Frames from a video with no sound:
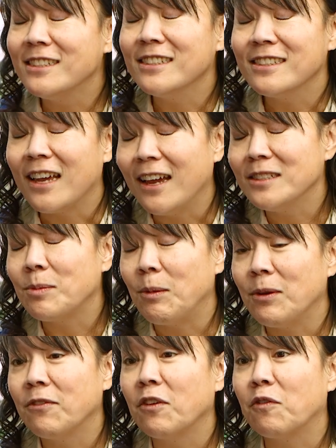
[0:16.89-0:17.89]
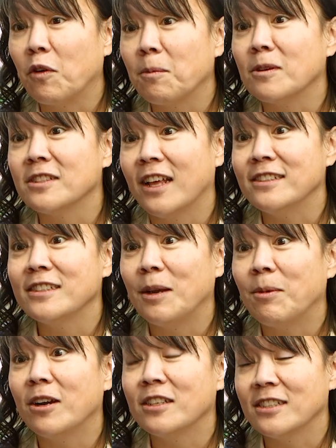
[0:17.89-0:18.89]
is designed by one of the foremost
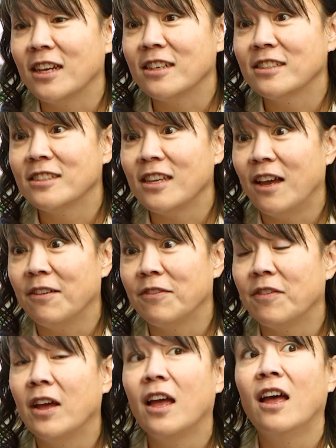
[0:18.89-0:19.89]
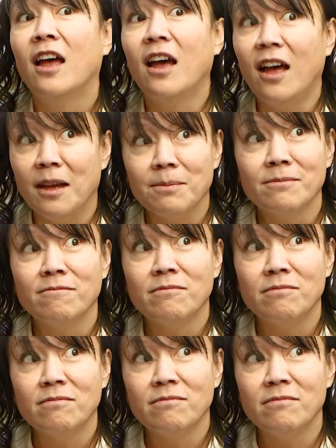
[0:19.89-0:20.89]
landscape architects of
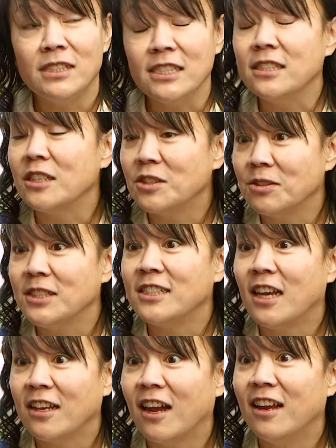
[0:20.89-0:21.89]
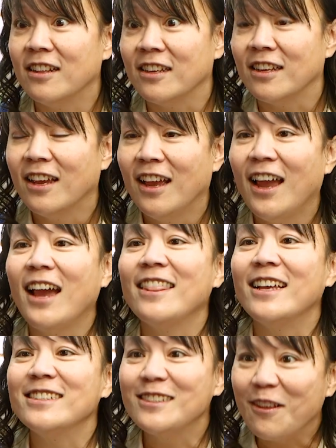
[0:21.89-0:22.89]
this century, Dan Kiley.
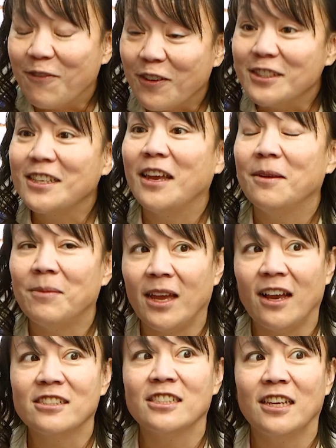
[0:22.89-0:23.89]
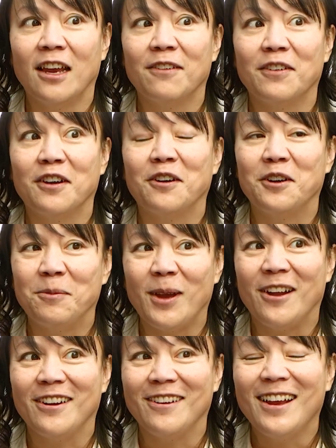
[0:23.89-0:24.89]
And that's the first time I actually ever heard
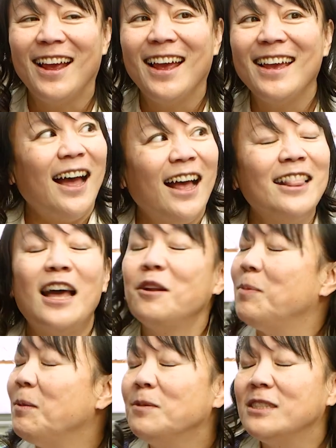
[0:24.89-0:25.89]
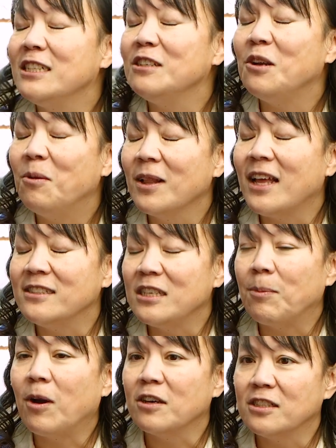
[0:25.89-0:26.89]
about it. A lot of people didn't know what
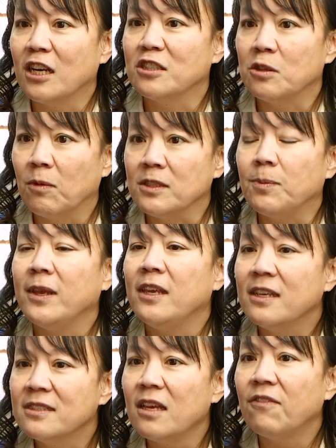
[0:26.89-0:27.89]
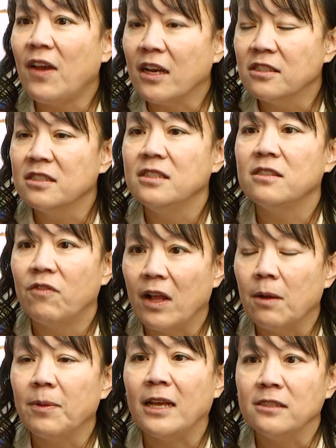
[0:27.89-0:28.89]
landscape architecture was, but ESF actually
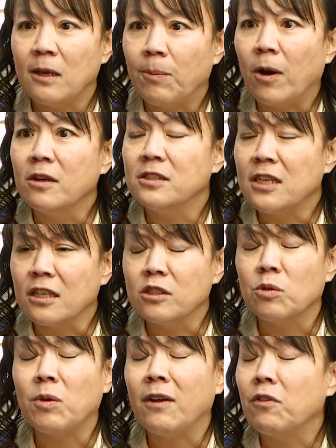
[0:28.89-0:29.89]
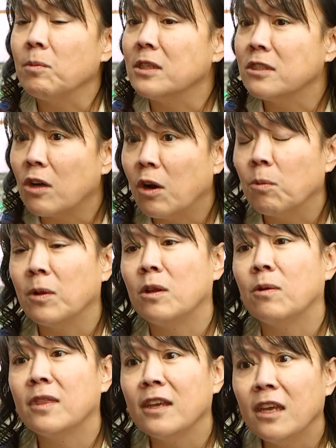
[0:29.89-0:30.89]
developed landscape architecture right from the start when
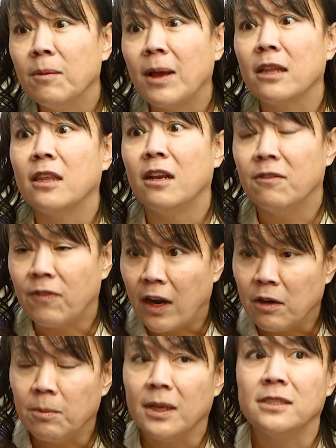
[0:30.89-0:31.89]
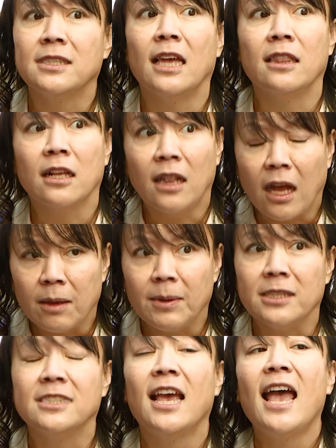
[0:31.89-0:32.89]
they were thinking about the environment and the
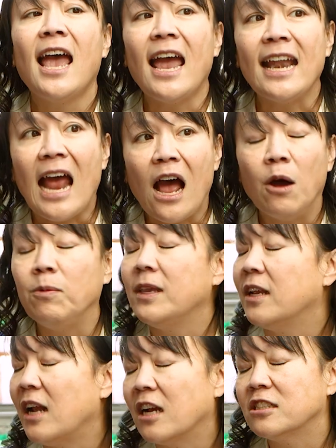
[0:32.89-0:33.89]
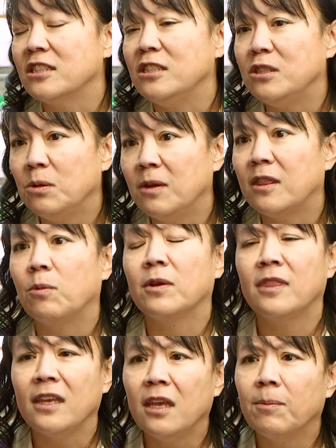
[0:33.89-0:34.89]
climate and how we can actually do it. They were
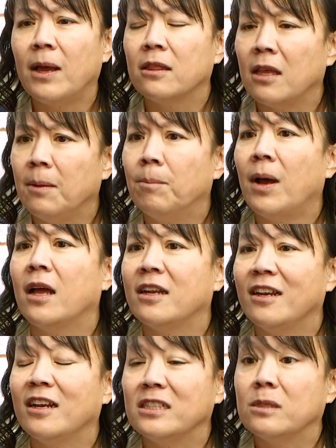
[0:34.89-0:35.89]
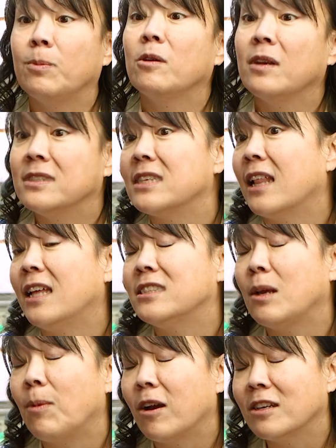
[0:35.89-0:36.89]
thinking about the embodied experience that
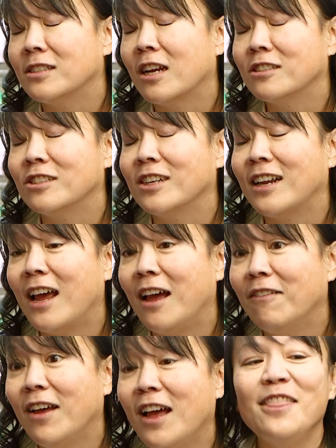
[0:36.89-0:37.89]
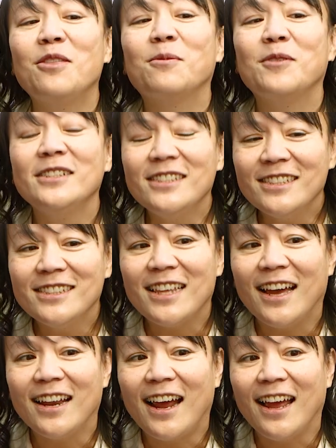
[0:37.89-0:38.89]
landscape architecture can have. And the reason
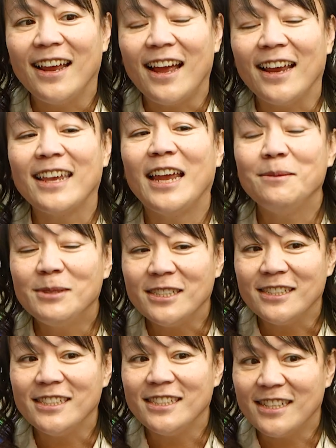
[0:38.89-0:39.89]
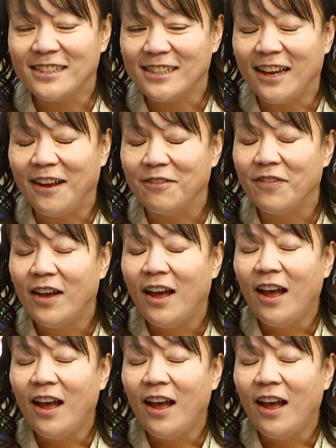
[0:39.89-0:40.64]
that I came to ESF